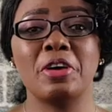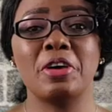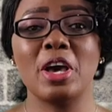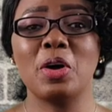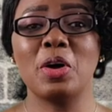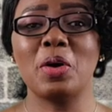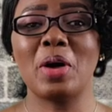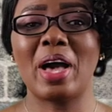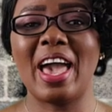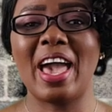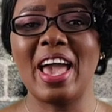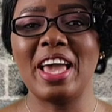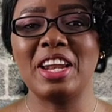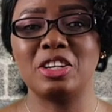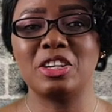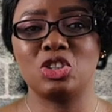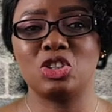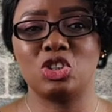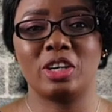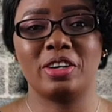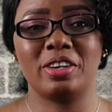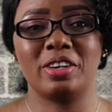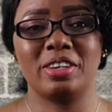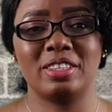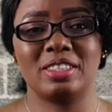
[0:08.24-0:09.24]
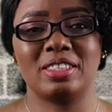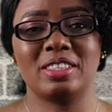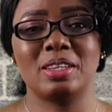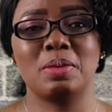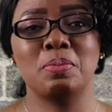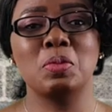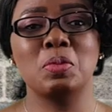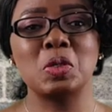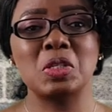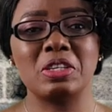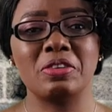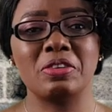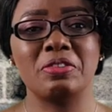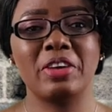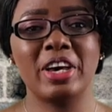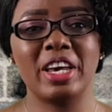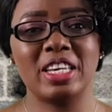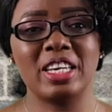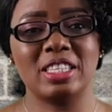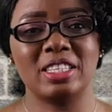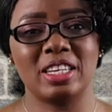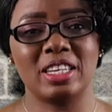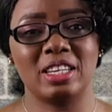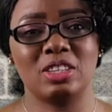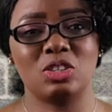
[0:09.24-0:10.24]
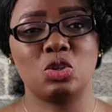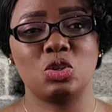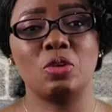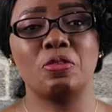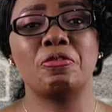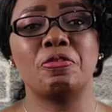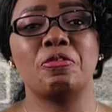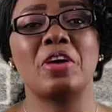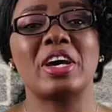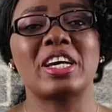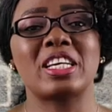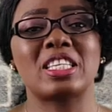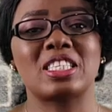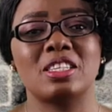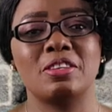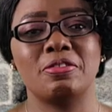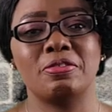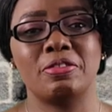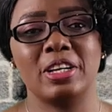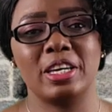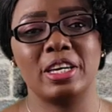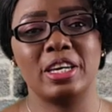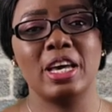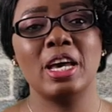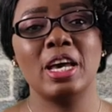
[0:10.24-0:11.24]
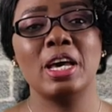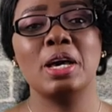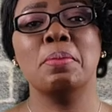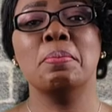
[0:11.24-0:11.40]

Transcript: feel energized and motivated to effectively